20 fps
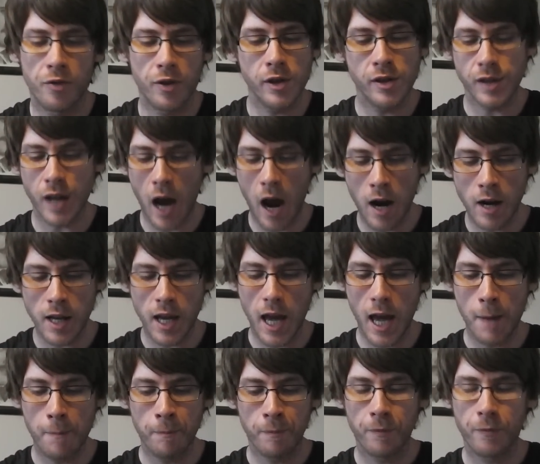For a Saturn
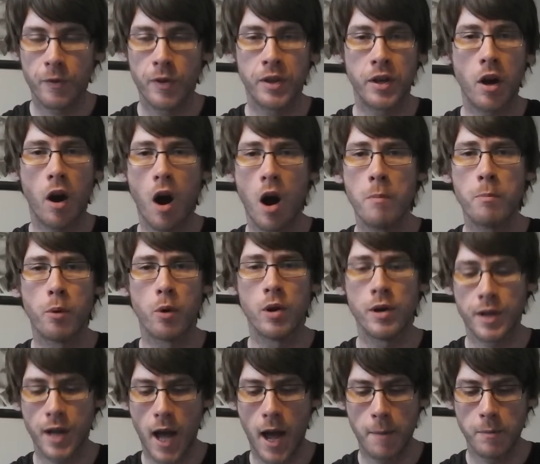game, for the
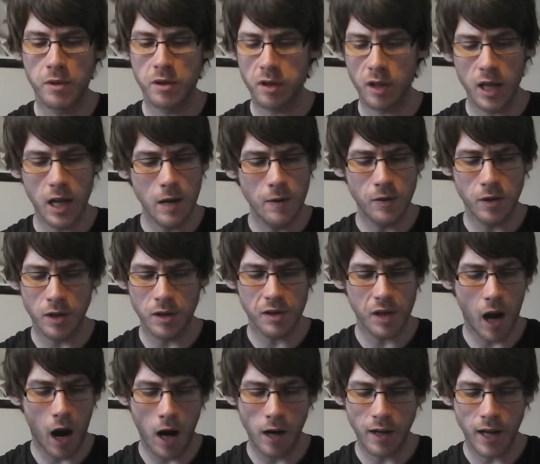cardboard um, sleeves in a
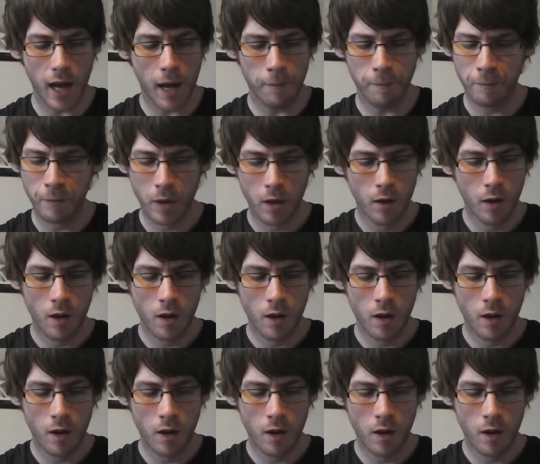Saturn game,